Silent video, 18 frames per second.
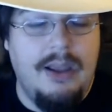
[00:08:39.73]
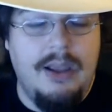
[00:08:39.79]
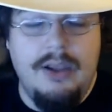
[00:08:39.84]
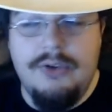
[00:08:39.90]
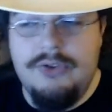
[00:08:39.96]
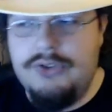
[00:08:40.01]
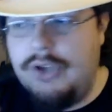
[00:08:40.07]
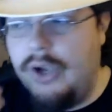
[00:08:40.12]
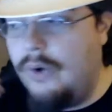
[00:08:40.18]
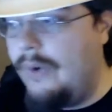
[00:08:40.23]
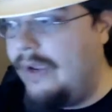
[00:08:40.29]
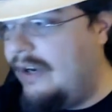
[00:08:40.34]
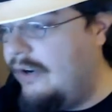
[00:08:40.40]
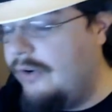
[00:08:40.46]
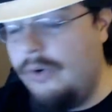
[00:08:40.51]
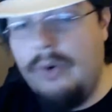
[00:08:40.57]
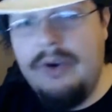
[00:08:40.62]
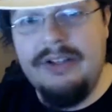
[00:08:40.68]
So it
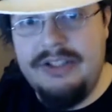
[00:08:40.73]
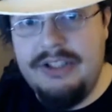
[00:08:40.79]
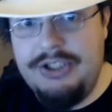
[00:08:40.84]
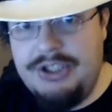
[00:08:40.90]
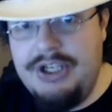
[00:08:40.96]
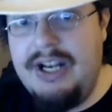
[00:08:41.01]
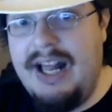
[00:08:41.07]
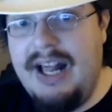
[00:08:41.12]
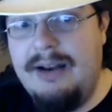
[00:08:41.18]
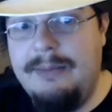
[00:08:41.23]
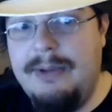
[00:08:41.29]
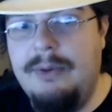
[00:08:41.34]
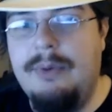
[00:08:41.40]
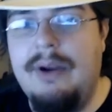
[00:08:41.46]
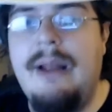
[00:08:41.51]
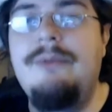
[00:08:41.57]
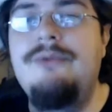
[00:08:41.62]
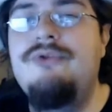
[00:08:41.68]
annoys the shit out of me
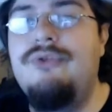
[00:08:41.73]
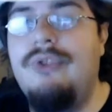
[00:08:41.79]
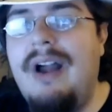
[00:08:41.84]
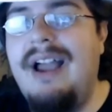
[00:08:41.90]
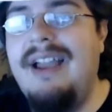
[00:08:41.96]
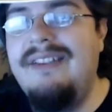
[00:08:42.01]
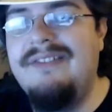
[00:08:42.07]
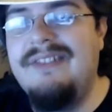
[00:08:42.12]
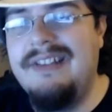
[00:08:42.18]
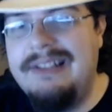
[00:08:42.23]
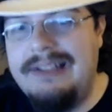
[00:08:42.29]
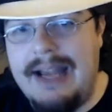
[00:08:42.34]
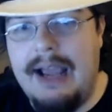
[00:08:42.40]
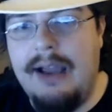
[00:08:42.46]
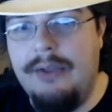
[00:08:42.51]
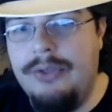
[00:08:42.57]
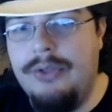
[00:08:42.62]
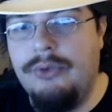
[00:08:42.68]
when I'm driving
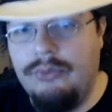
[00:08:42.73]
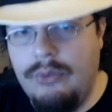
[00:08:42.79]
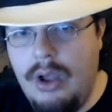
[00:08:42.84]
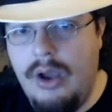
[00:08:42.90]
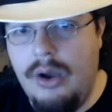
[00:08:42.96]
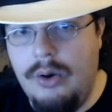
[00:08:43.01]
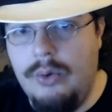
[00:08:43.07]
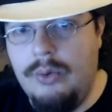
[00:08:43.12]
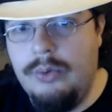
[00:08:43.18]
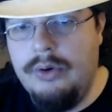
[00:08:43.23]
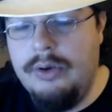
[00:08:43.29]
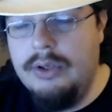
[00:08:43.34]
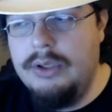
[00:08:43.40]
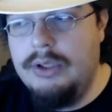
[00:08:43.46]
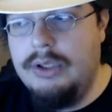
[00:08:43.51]
down the road